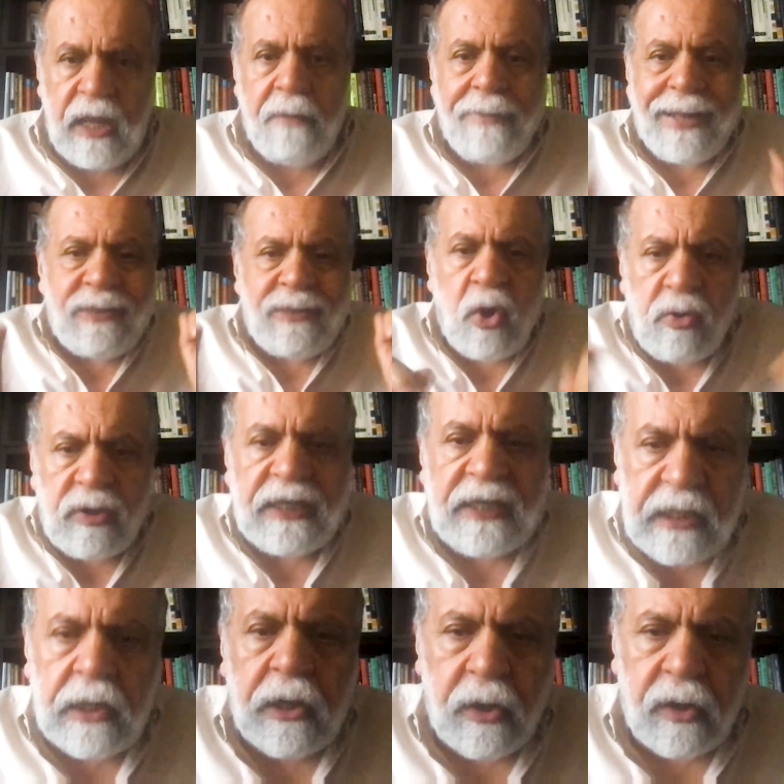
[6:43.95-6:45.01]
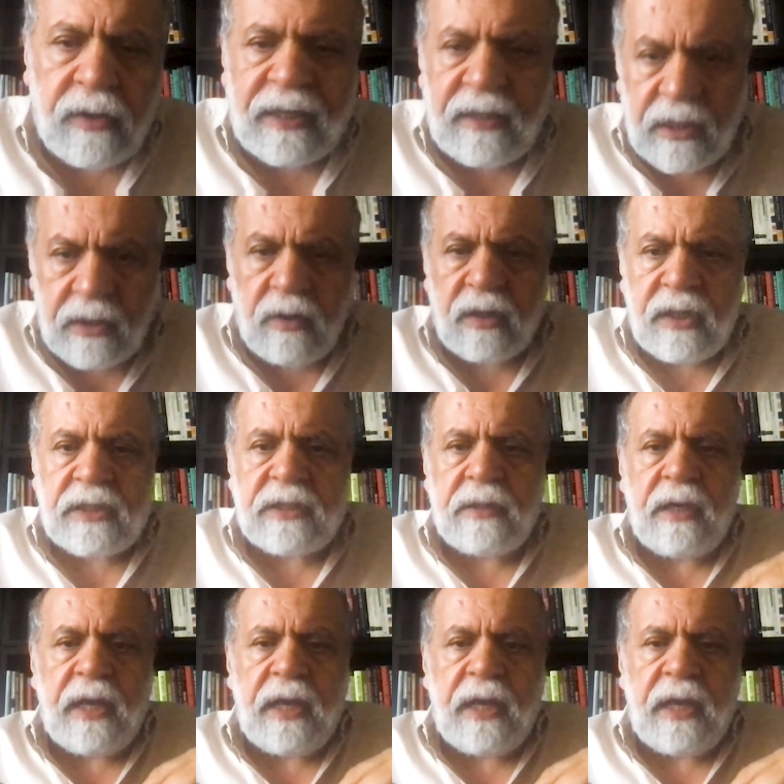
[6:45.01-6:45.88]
but don't hear that Iran is